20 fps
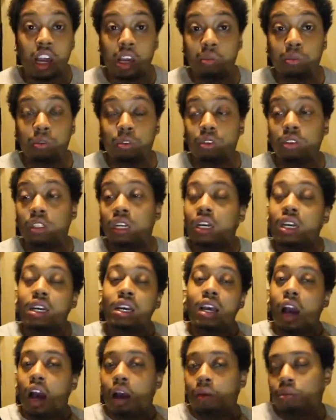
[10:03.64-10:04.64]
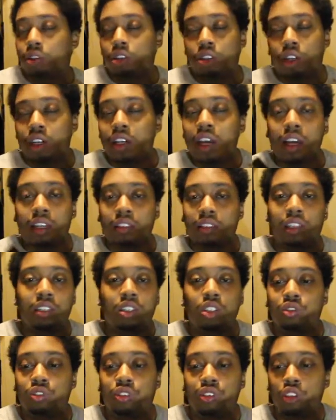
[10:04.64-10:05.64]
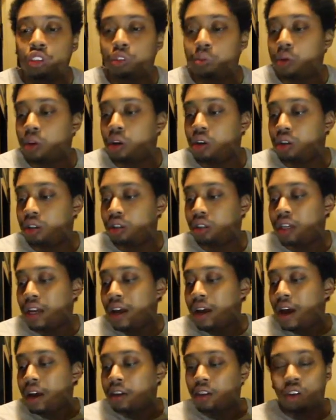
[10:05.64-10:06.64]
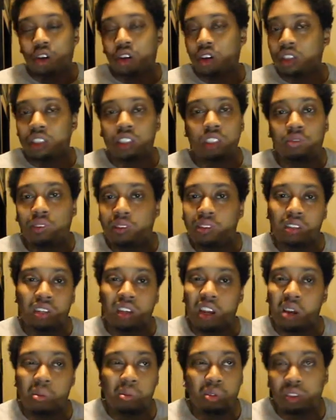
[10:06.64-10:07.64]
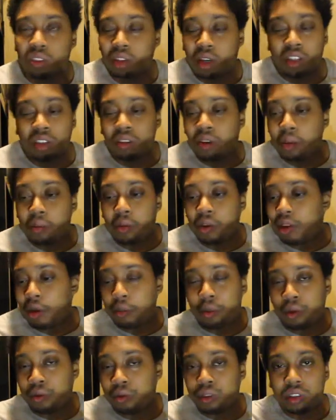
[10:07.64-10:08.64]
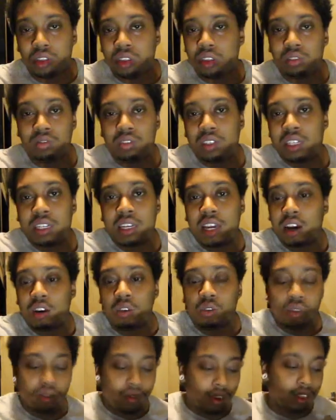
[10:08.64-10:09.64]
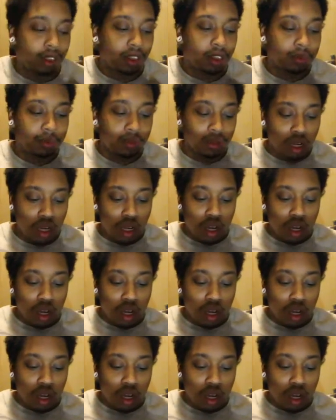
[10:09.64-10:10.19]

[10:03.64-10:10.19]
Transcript: cables. I'm just going to get extenders for those because you're not going to see the rest of the cables, so I'm not that bothered to really get all the rest of them.